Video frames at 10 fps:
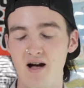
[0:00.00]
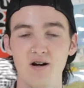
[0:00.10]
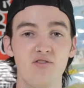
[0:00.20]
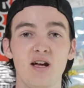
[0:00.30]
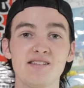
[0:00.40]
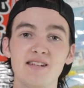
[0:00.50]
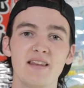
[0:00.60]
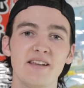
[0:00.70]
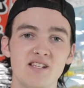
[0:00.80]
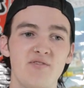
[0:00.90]
And if you guys did
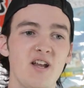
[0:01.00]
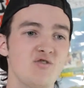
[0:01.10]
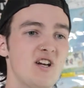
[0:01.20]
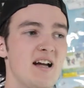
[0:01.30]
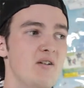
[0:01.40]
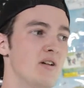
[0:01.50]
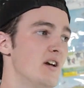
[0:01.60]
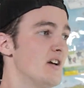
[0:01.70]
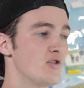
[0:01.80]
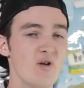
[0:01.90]
like this video, check out
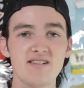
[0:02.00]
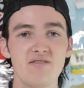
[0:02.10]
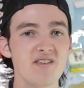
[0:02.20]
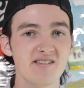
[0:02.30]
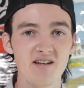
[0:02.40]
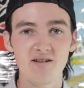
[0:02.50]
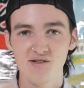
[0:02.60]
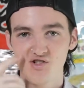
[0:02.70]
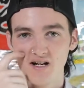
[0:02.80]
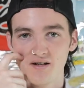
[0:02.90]
the rest of this series.
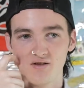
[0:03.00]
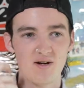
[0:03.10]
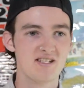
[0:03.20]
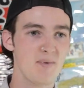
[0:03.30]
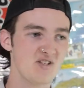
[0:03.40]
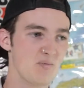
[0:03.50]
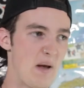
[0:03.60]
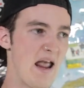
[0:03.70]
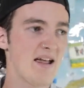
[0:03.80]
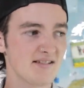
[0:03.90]
Check out the rest of my
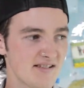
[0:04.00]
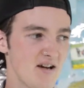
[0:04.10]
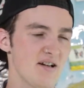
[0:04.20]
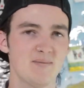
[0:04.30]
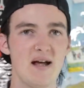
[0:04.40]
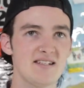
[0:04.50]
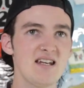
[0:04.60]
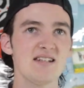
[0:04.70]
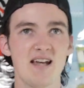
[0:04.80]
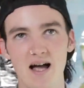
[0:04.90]
Japan series, my
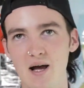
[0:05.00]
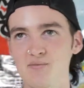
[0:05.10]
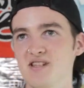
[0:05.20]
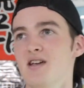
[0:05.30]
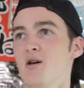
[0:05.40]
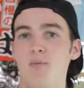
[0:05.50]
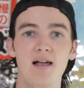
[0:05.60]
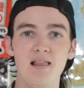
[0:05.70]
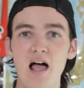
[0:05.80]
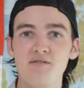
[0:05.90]
tea times, my
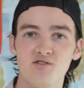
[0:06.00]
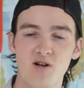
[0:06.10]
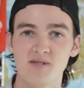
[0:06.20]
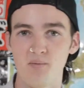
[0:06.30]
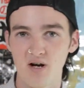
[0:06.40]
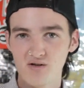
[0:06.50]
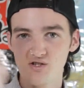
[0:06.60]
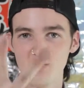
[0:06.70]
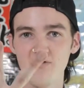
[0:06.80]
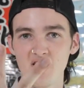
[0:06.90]
live streams. I put out
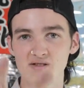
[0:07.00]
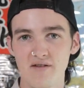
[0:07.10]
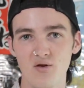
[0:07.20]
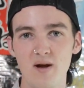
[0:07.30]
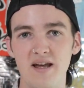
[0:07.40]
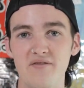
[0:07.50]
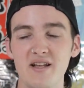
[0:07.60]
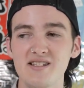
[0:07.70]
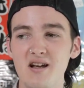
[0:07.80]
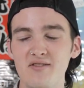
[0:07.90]
2 videos every week, and if
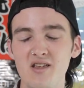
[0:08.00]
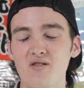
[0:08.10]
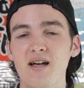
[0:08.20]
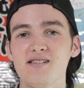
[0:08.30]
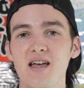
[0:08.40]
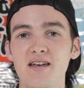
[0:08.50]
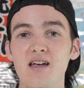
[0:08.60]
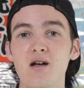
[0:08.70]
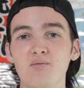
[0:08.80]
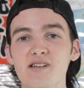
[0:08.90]
that's stuff that you guys like,
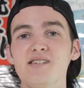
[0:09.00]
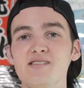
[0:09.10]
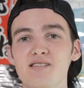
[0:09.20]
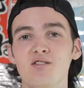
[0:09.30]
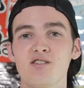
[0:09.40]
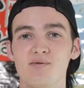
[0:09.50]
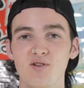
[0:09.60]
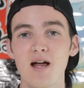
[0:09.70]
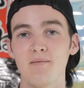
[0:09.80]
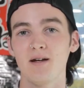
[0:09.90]
please consider
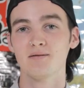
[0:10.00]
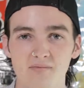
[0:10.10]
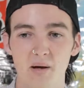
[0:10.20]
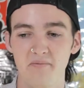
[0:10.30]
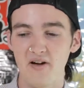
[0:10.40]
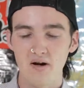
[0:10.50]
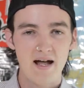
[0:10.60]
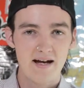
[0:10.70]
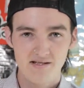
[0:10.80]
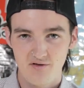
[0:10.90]
subscribing. I'm very
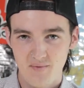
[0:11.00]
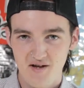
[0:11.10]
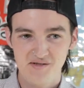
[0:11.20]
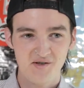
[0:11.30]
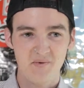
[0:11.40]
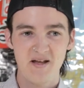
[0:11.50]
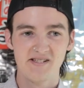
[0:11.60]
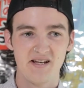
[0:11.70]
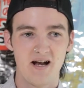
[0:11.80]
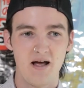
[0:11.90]
active with my user
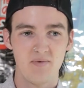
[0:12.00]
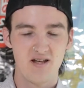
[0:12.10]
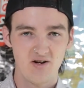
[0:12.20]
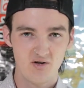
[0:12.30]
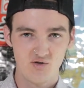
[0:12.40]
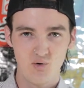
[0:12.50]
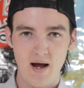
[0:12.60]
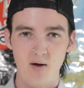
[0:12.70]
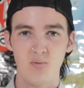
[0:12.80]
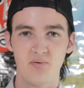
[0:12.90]
base, and I'm here to
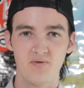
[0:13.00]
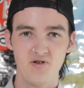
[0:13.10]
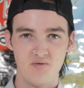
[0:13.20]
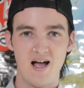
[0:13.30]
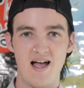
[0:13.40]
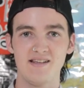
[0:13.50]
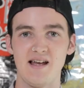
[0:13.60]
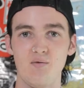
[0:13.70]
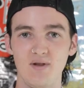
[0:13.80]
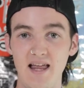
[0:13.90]
help you guys.
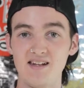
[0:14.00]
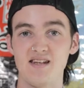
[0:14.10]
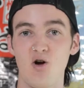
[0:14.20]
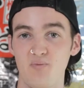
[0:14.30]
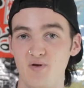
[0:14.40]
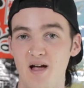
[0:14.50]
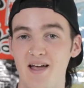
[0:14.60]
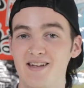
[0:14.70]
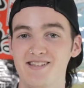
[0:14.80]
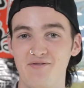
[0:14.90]
I would like to help you
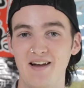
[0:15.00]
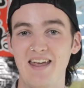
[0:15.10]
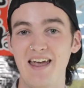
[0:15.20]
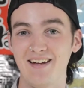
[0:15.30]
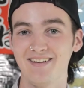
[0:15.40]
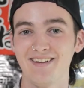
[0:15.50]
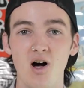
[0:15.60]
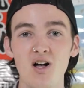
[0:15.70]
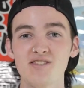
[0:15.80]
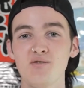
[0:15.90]
guys if I can.
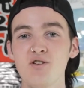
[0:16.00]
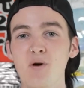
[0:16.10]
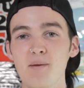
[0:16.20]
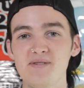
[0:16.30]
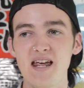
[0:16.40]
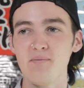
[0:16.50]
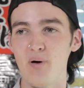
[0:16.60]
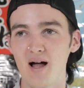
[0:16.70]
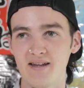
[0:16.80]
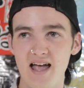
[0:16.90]
Also, new update,
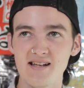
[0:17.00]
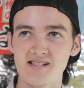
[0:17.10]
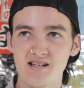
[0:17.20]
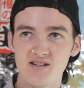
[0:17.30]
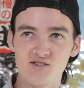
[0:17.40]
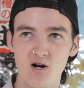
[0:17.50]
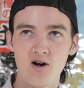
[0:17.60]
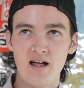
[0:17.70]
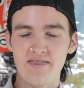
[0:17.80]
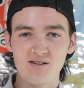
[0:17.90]
podcast is going to
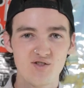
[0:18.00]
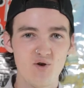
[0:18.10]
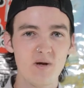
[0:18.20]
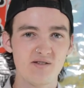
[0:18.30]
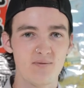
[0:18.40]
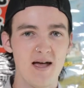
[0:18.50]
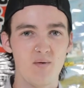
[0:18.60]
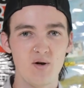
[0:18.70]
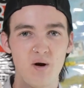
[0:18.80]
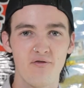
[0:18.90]
start, I think 2 weeks from now.
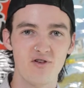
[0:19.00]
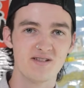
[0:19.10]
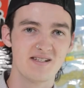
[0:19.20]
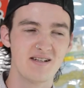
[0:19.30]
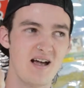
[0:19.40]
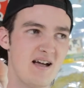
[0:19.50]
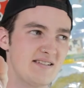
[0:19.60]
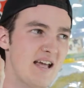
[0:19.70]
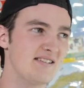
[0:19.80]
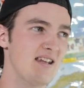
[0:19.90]
We do our first
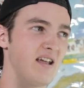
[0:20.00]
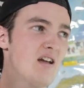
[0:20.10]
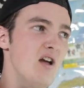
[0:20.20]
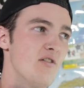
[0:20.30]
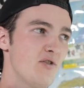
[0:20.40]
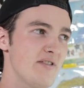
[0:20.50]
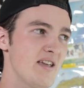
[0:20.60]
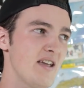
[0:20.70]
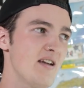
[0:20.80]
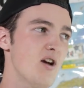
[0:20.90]
testing for
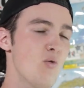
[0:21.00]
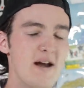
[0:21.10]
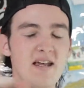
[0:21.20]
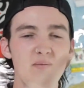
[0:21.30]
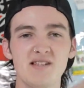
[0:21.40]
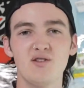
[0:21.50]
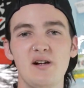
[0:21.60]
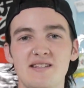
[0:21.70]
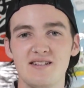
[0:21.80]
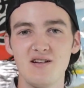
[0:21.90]
the Wicked
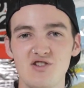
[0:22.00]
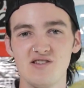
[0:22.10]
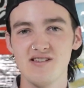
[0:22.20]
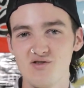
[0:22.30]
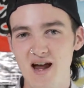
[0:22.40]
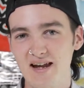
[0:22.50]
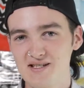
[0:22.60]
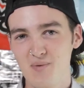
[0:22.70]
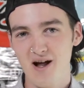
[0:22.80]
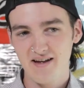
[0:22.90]
Miscreants Dungeons &
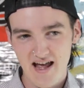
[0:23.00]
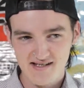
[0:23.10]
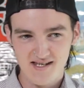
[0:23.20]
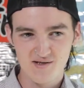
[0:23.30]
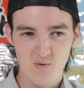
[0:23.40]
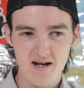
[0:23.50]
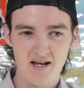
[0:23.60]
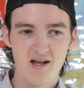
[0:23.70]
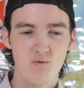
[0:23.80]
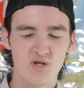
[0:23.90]
Dragons podcast this week,
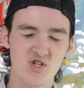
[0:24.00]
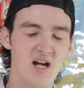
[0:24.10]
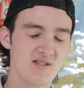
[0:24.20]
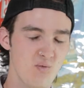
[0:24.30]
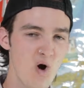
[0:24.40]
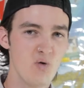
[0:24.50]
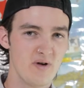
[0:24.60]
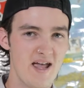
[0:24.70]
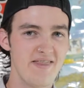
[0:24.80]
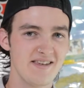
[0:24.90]
which you guys won't
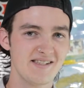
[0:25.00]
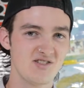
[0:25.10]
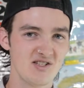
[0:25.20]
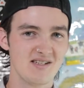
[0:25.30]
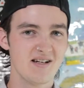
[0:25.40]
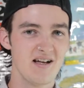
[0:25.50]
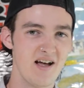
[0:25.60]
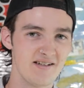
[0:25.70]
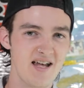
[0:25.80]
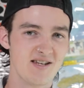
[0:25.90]
get. This is just
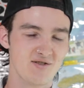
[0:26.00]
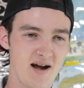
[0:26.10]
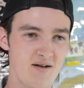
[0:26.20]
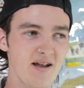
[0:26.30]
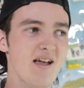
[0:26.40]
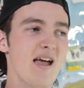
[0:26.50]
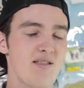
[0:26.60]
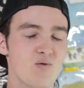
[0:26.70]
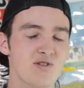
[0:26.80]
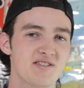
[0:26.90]
a test round, and
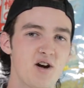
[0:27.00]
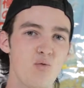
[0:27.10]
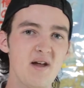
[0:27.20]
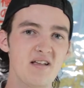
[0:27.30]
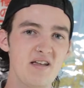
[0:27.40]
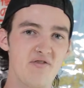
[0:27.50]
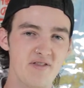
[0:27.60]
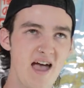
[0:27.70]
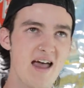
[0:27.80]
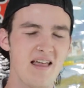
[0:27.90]
then we'll start weekly for that.